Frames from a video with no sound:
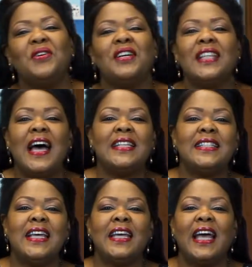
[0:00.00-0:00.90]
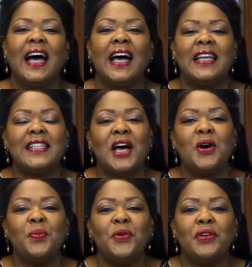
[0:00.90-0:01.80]
Well, that's it, guys.
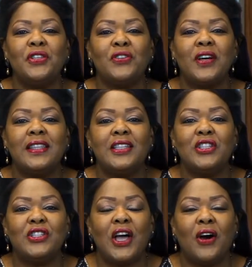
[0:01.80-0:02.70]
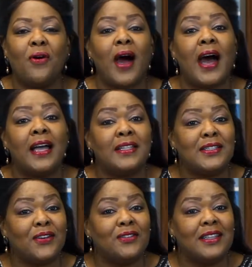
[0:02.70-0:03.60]
I hope you enjoyed the show. I
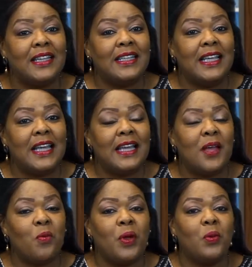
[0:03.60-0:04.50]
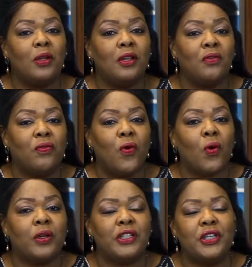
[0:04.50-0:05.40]
certainly did. And we will look
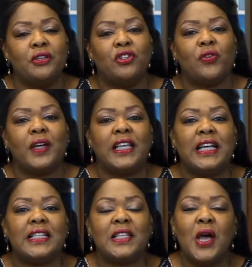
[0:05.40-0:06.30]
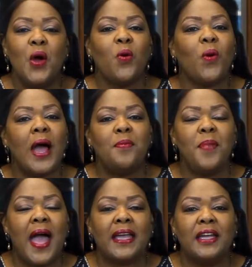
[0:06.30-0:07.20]
forward to you joining us
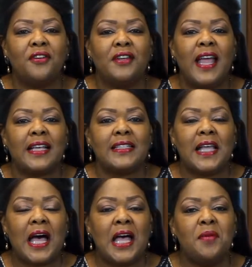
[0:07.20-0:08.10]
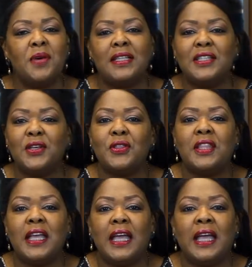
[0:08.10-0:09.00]
right back here next time. Until
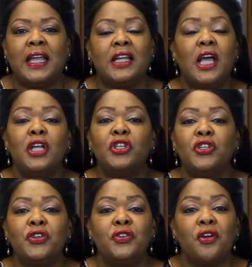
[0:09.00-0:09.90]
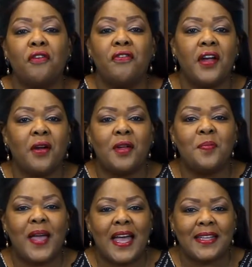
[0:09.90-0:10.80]
then, do your
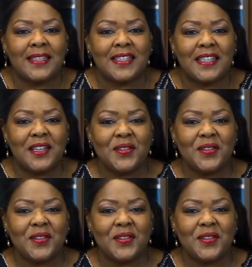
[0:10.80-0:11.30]
very best.